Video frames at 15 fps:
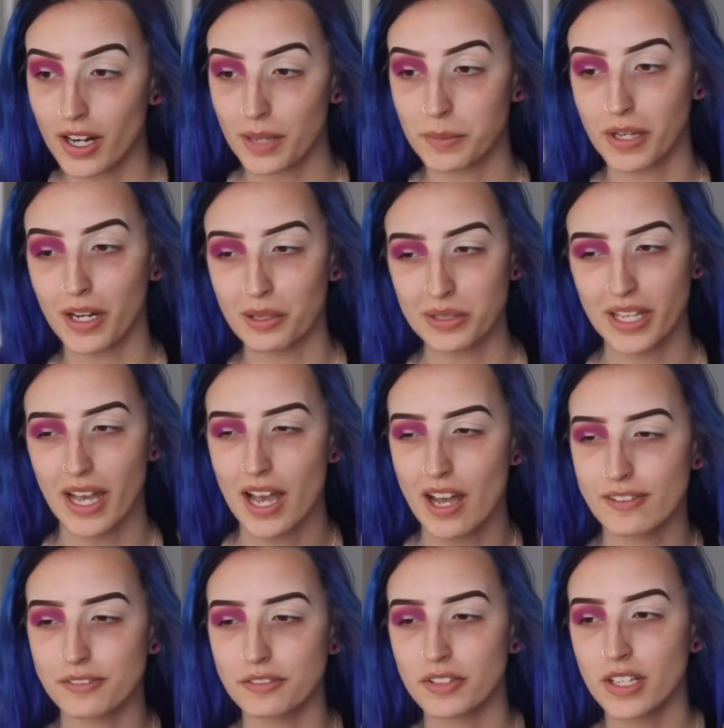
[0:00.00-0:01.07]
I mean, I only
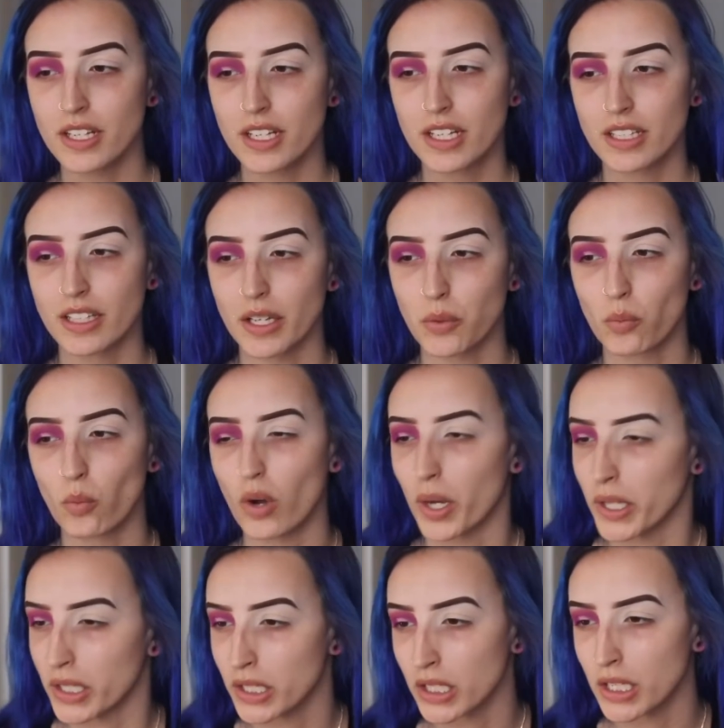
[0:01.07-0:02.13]
have like
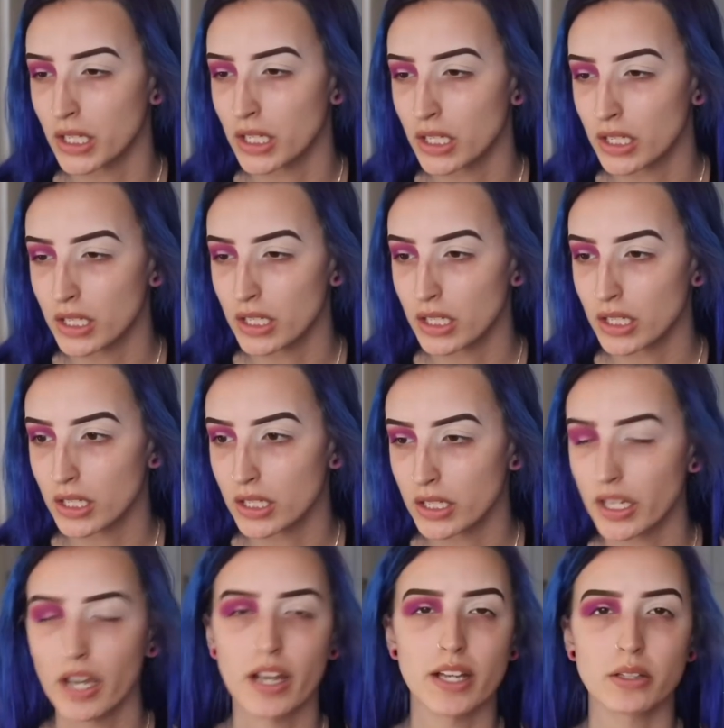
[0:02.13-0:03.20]
one,
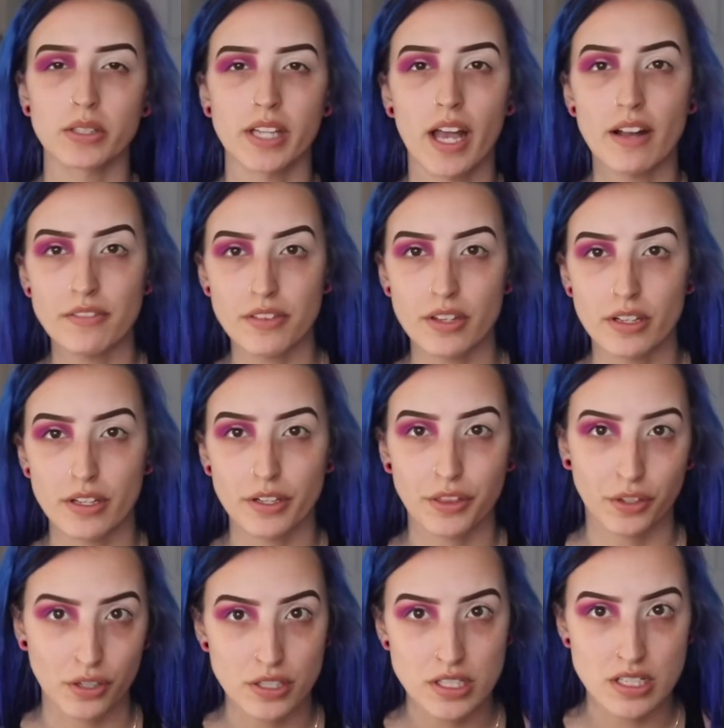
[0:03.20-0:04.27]
yeah, I only have the
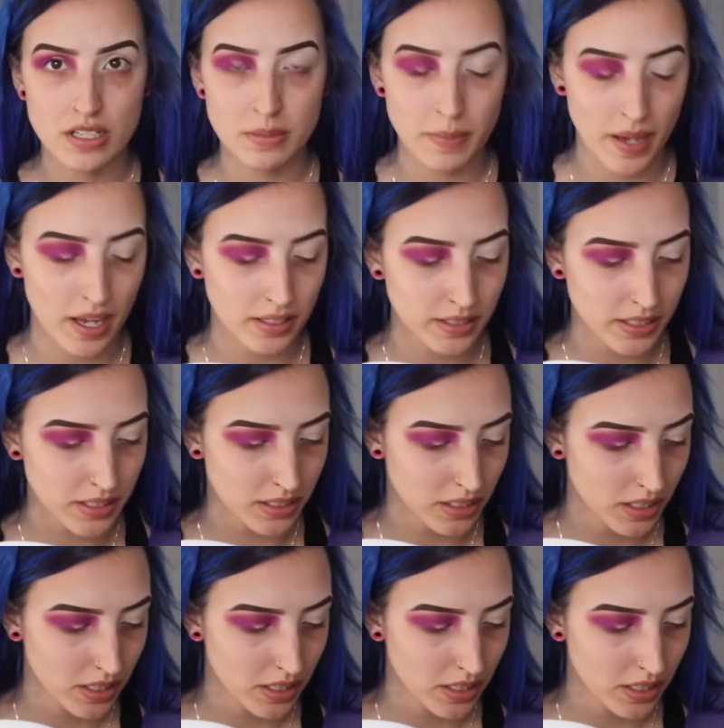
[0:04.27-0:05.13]
Thirsty palette.